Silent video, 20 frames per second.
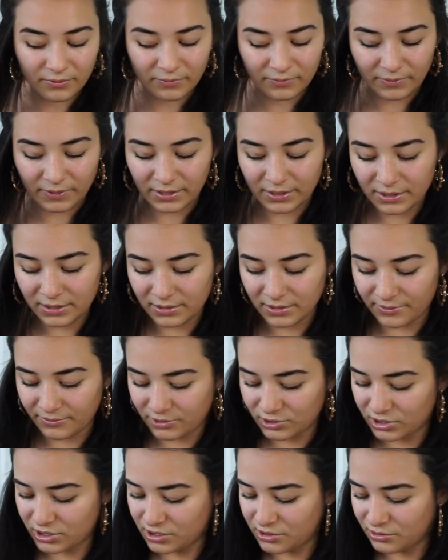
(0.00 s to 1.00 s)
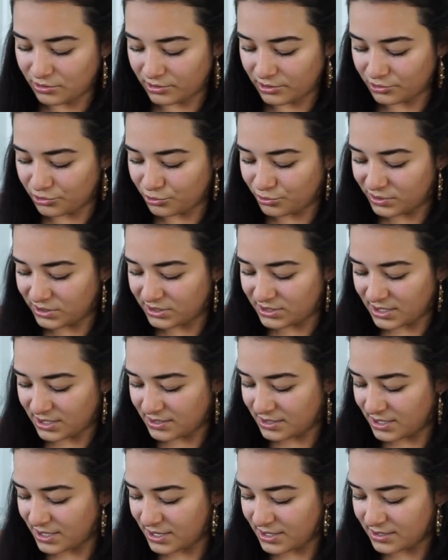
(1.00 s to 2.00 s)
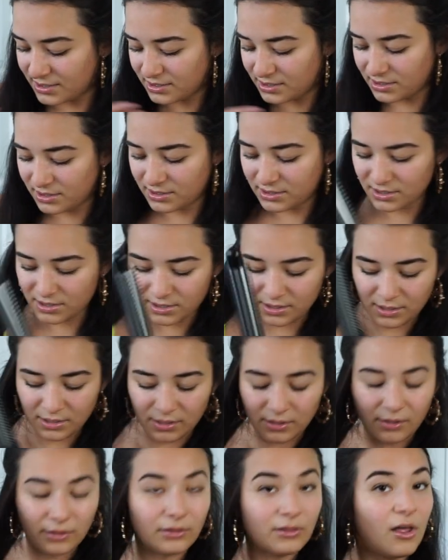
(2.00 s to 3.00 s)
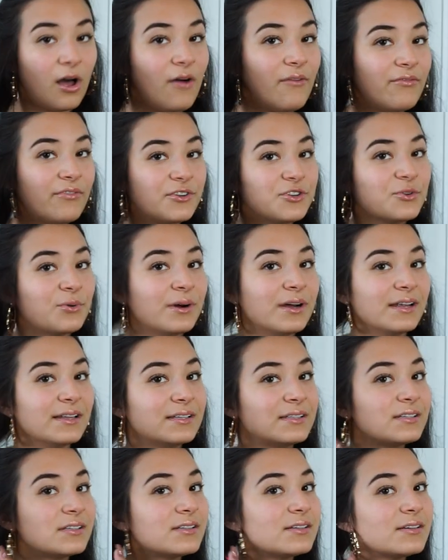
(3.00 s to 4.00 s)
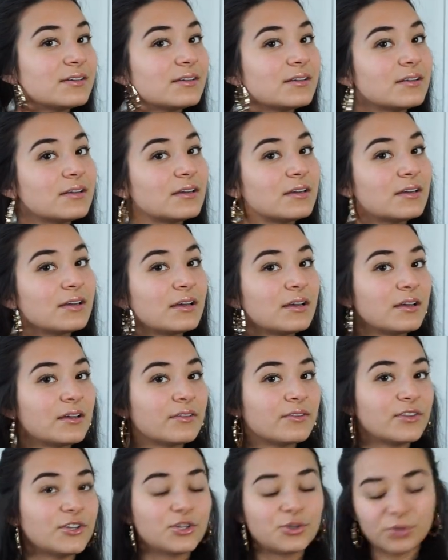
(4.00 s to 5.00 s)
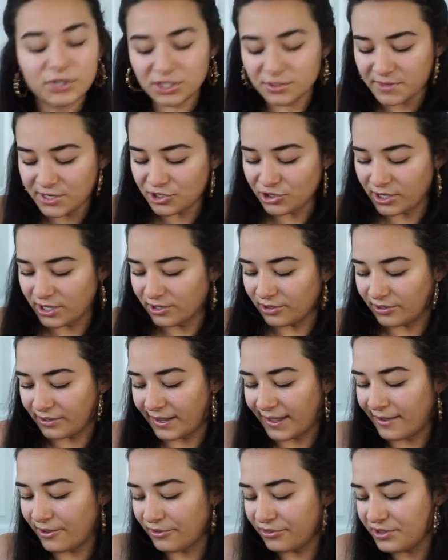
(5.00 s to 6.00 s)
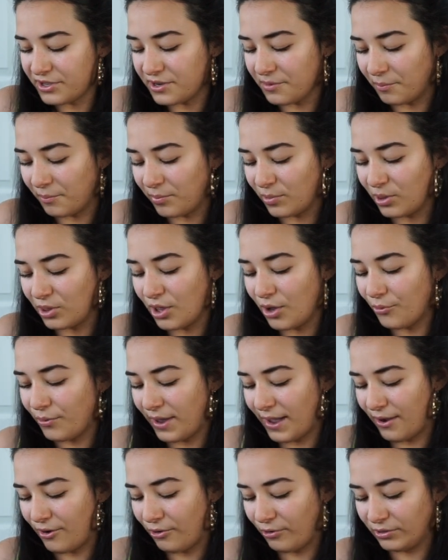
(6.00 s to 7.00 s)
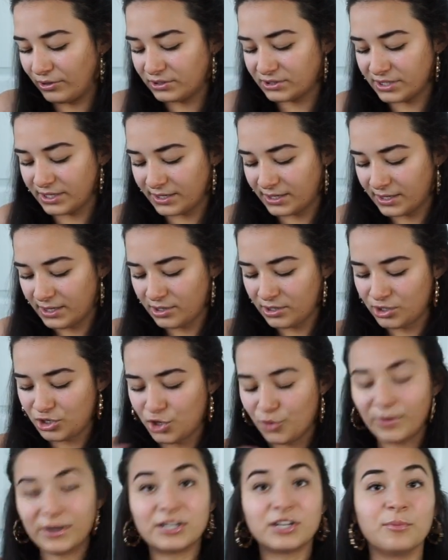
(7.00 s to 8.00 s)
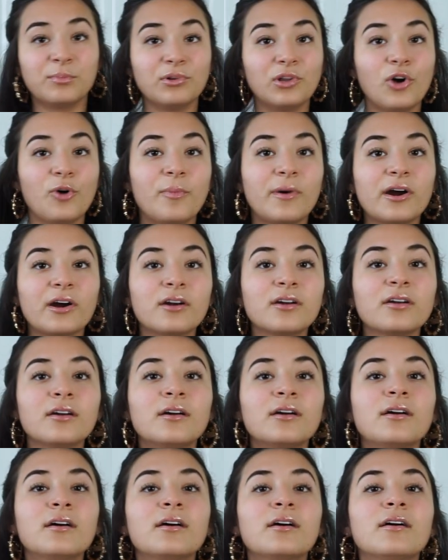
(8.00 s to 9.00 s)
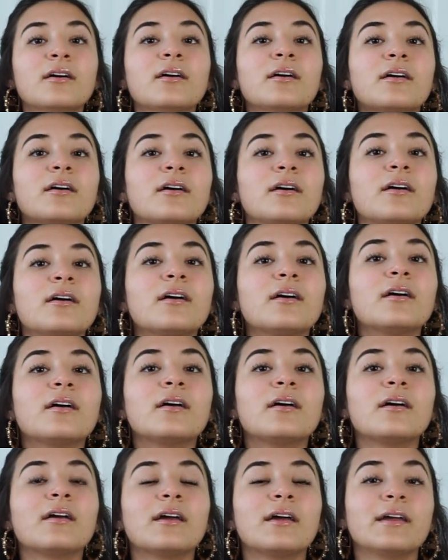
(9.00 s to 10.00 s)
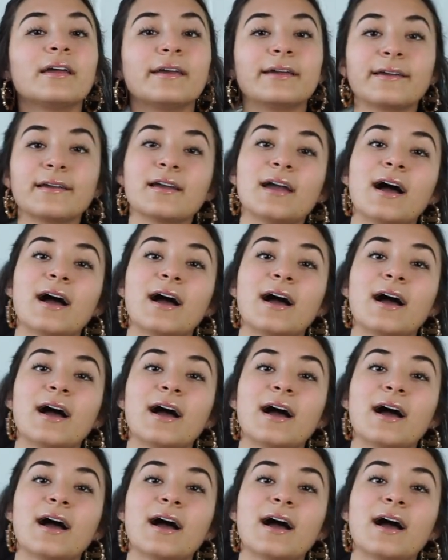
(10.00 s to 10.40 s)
ready? And then we're just gonna do a little twist on the end. Love the twist. The twist makes your hair look healthy and blown out. It looks like you went to Blow Bar and